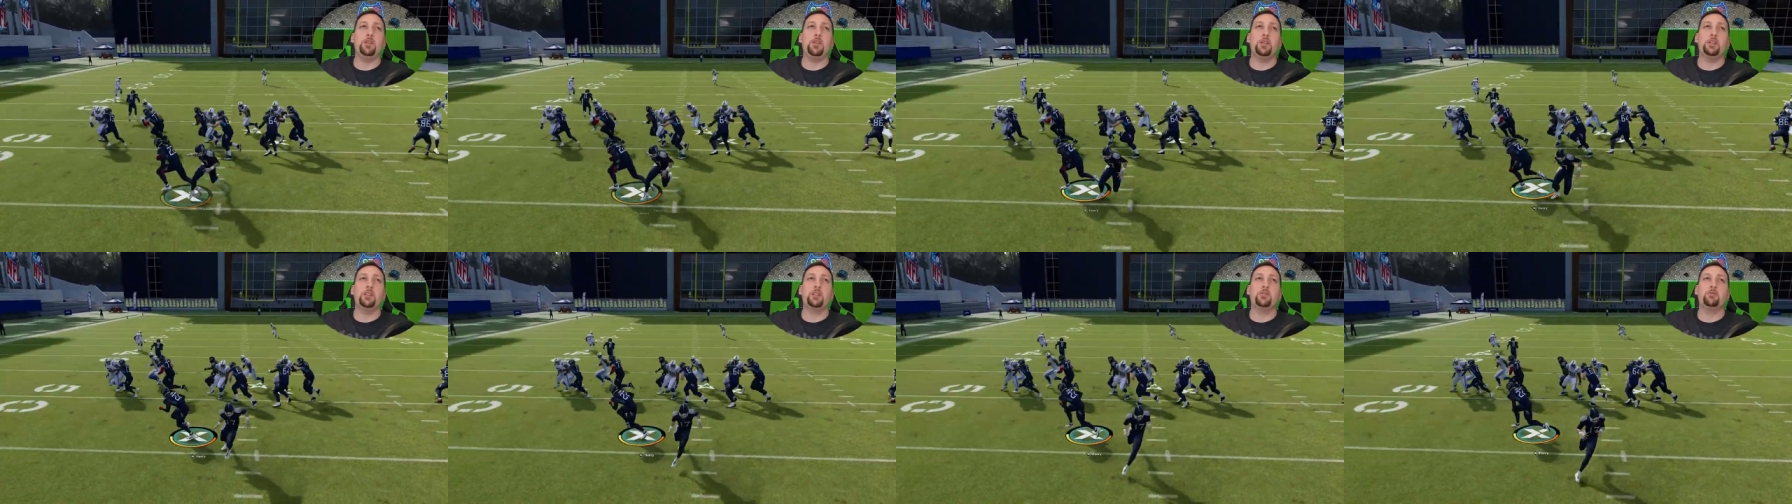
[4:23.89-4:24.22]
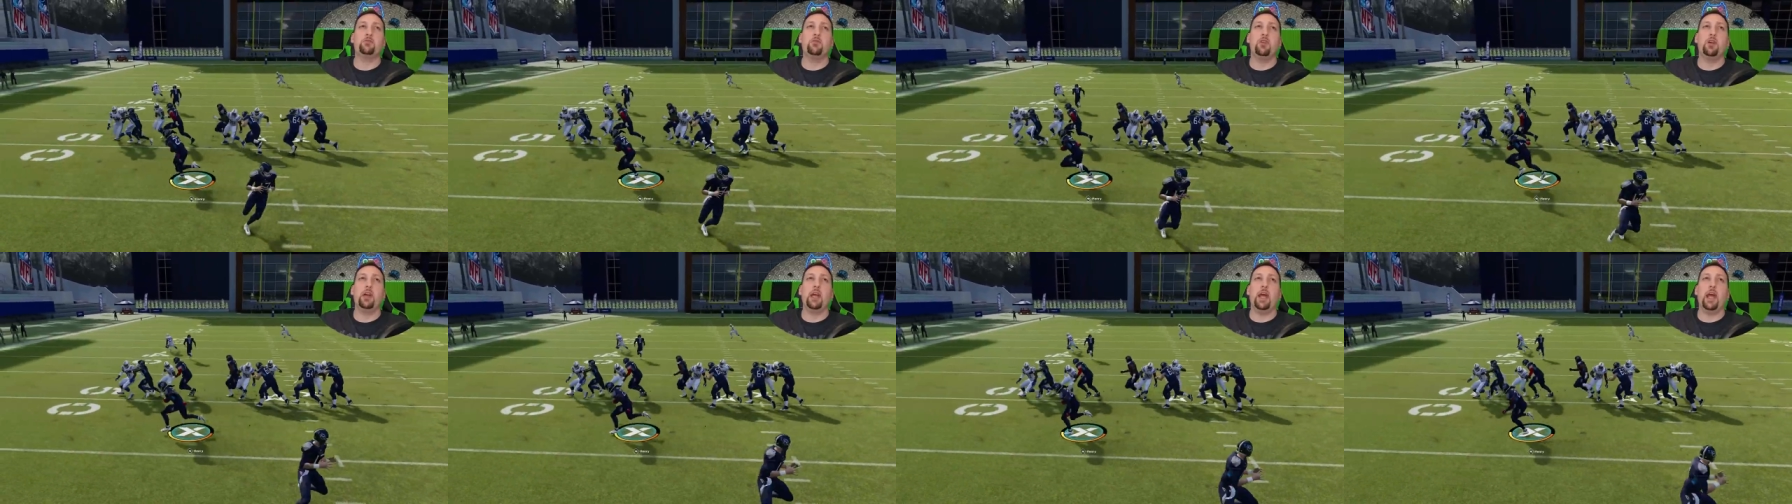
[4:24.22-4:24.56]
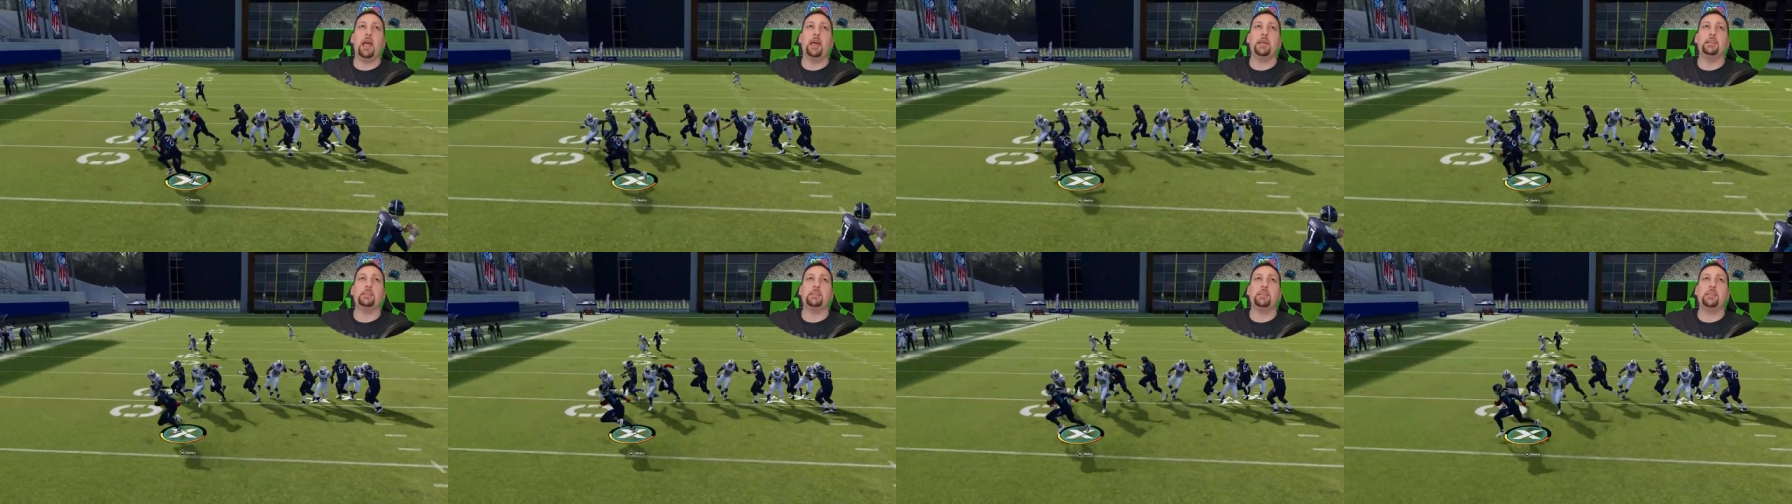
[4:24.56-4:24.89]
You could just run it
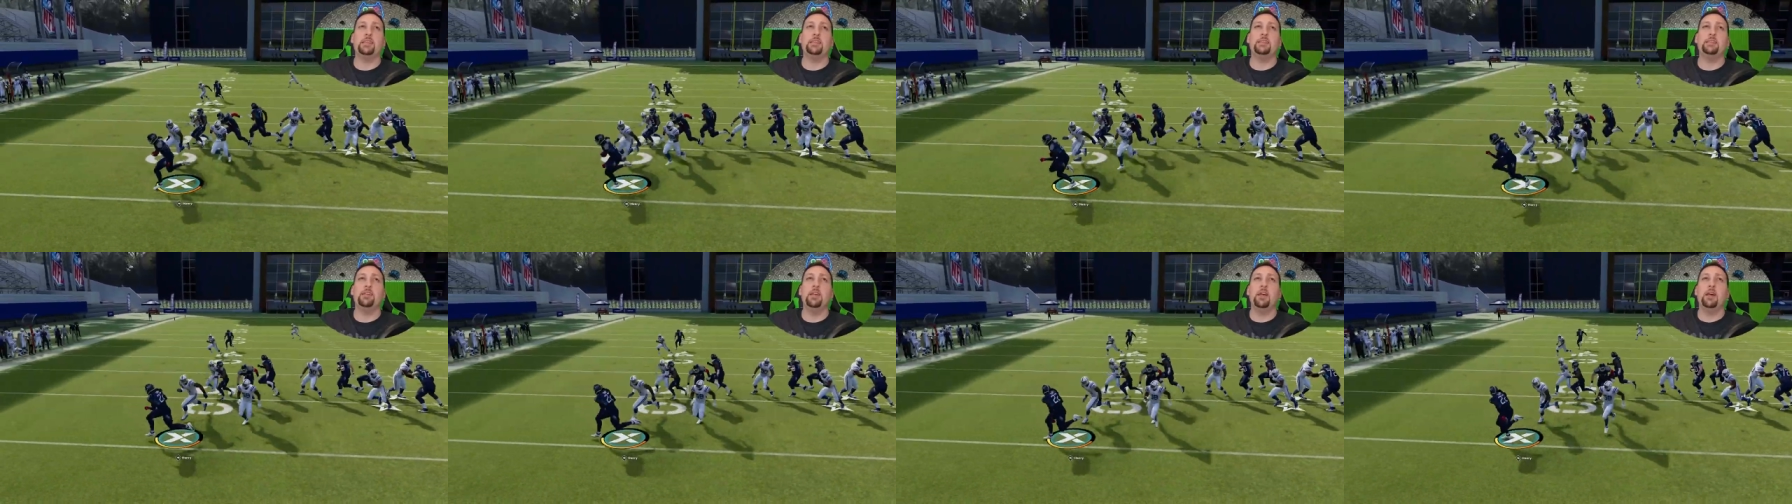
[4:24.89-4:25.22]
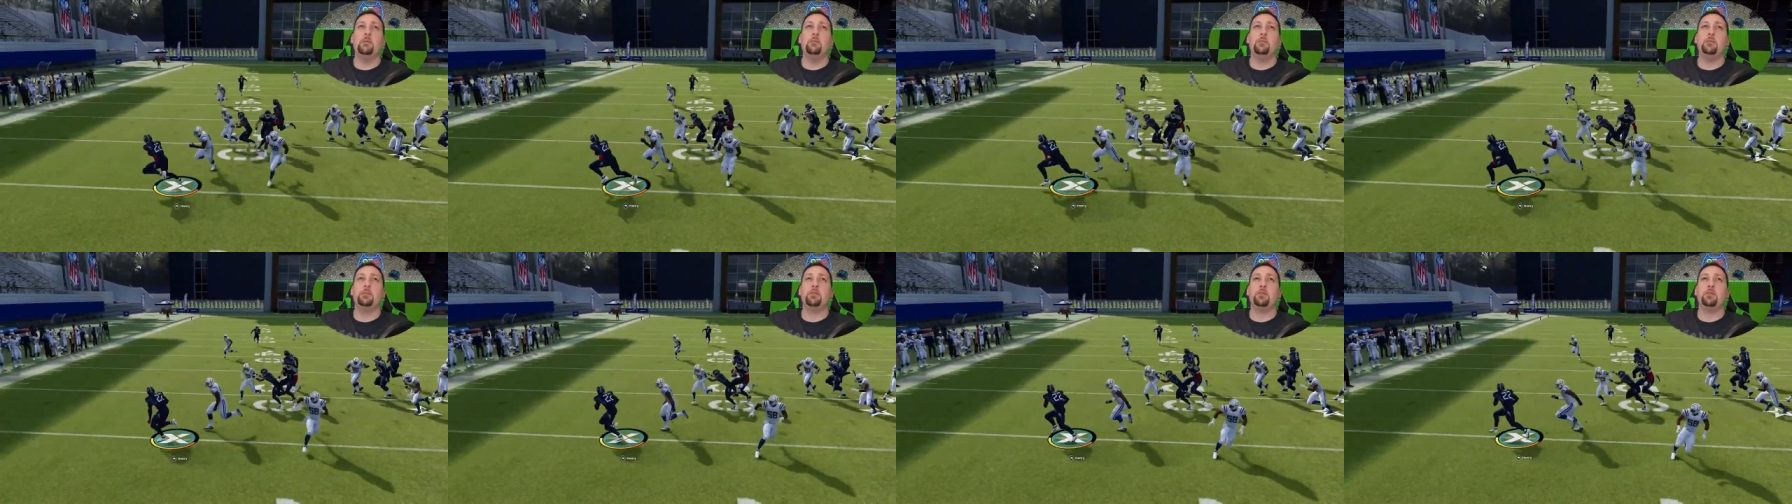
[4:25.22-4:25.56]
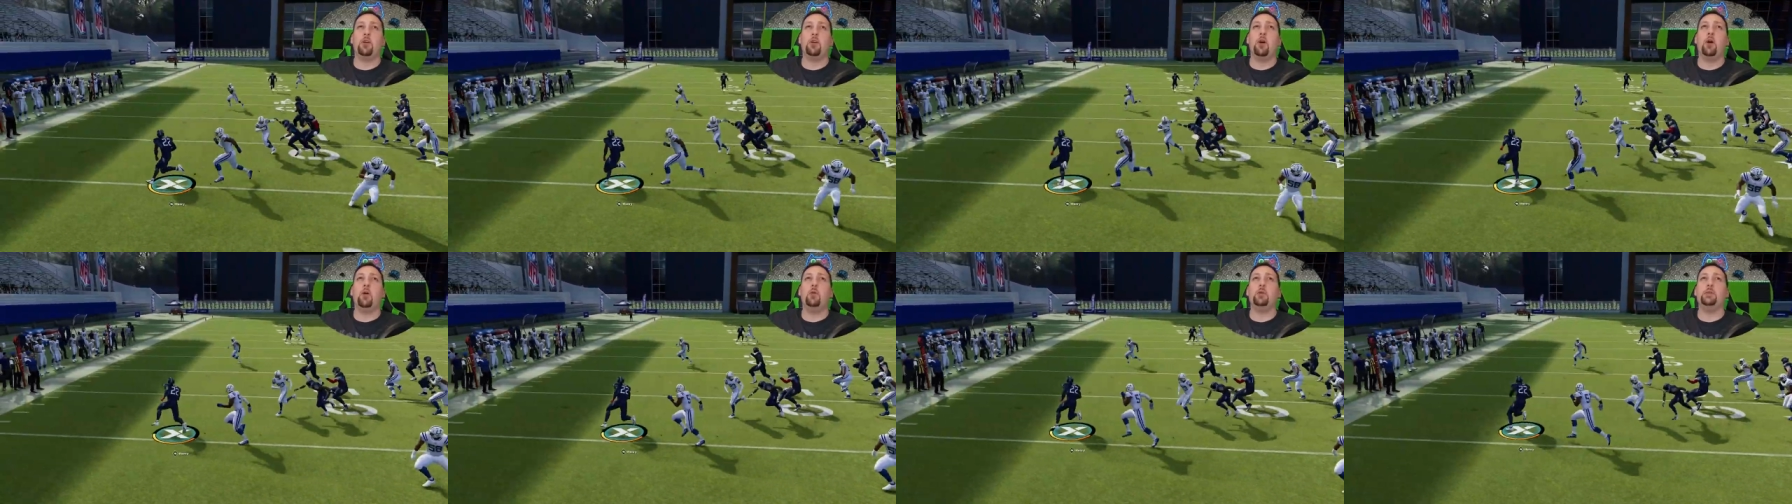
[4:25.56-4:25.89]
as is, but
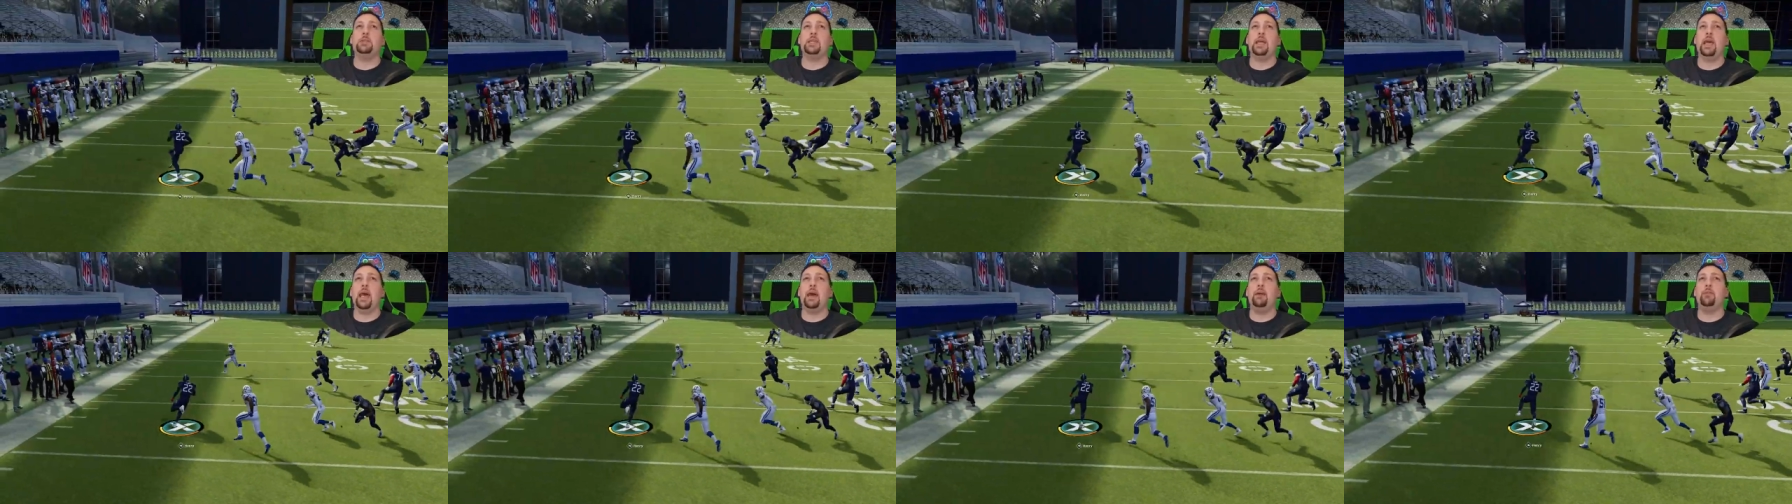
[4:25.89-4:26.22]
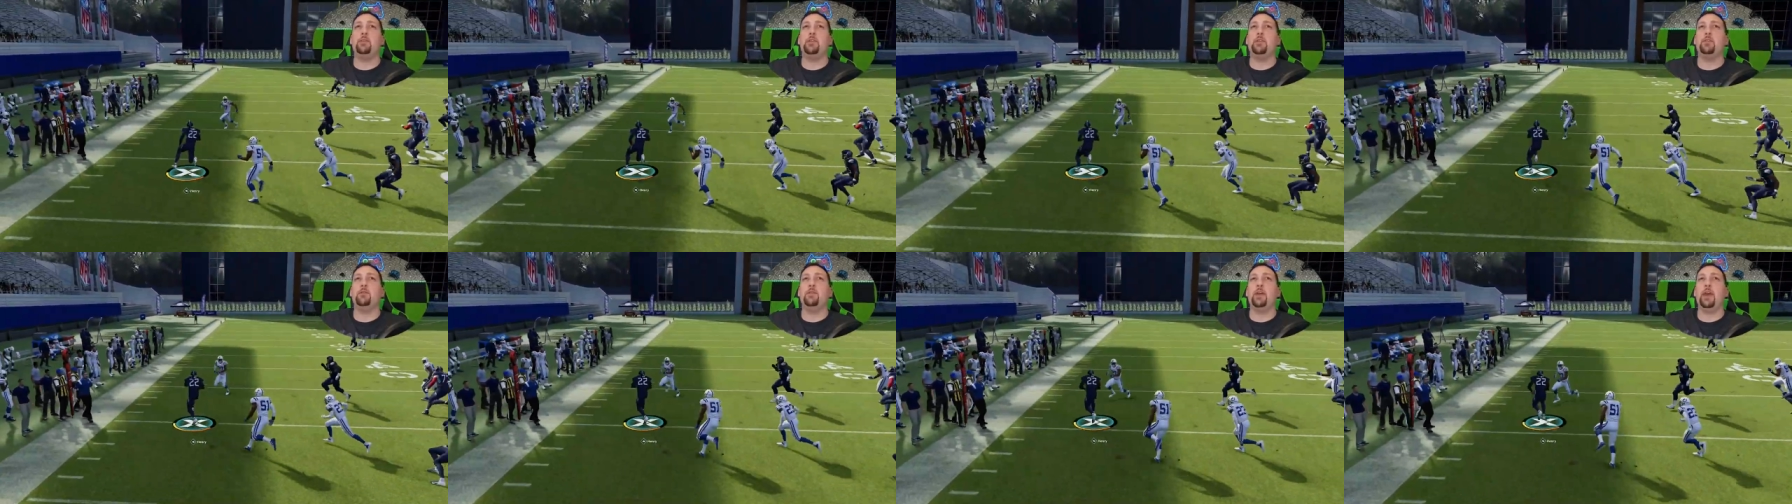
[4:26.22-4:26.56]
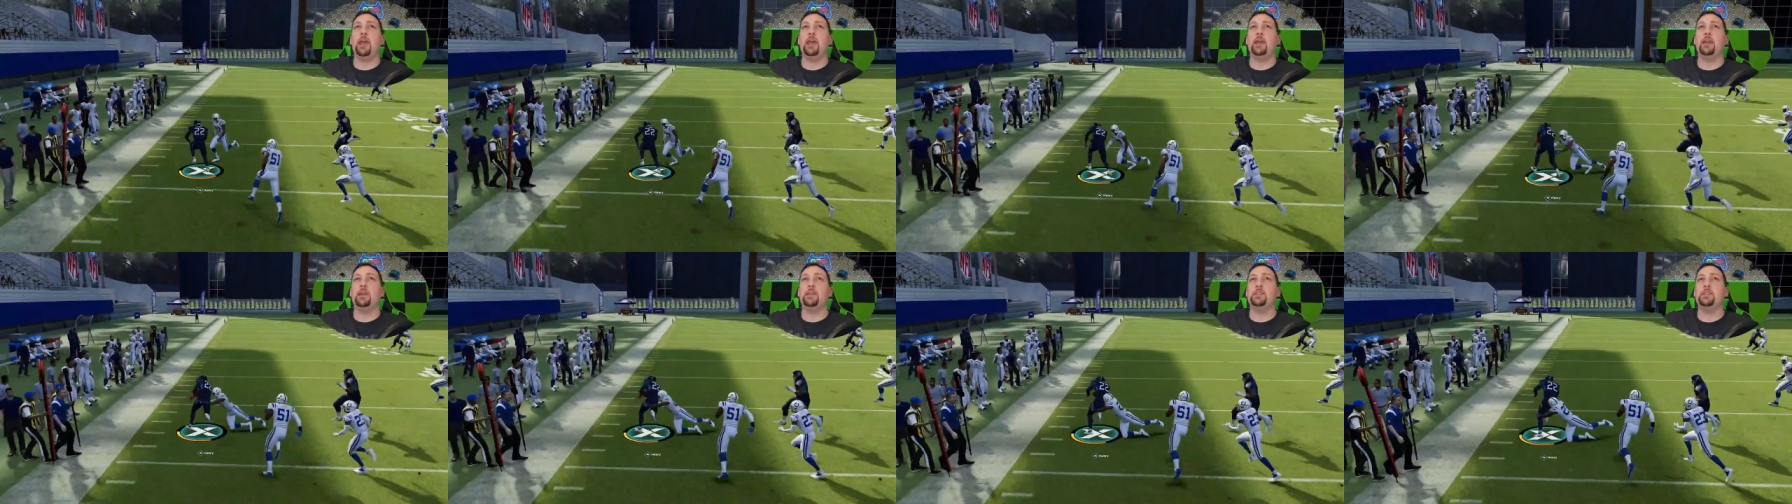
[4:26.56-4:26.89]
you'll always have an
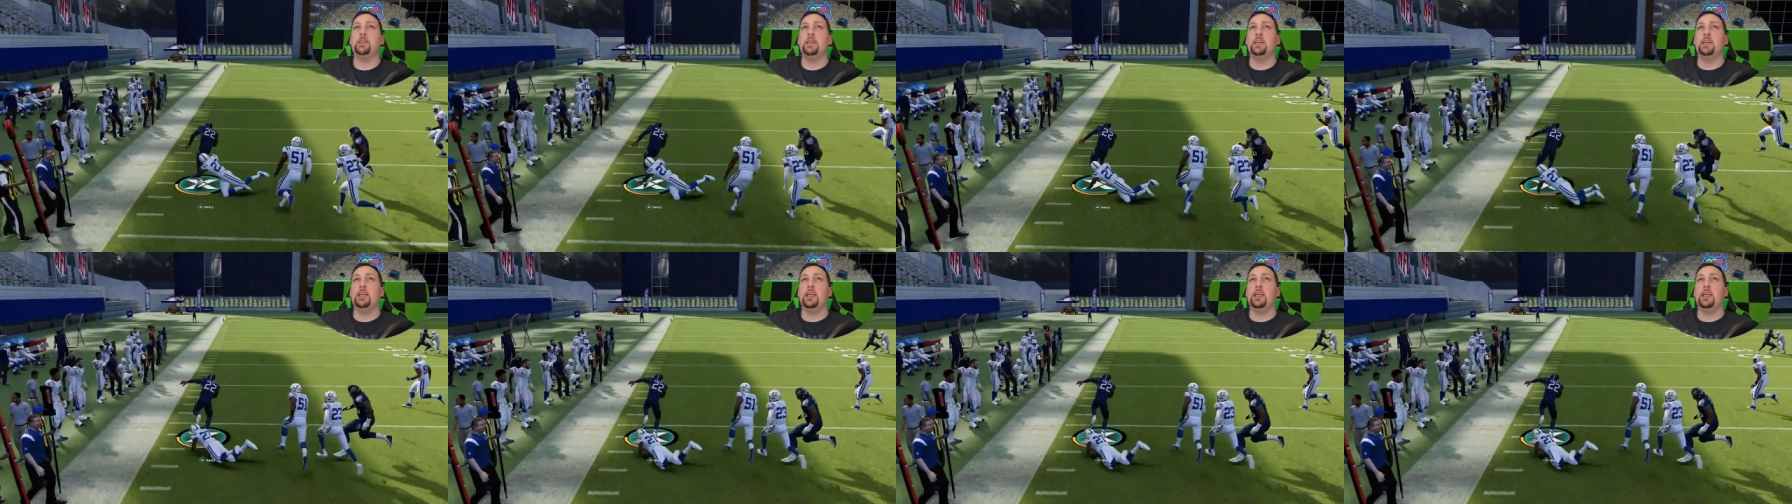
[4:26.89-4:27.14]
advantage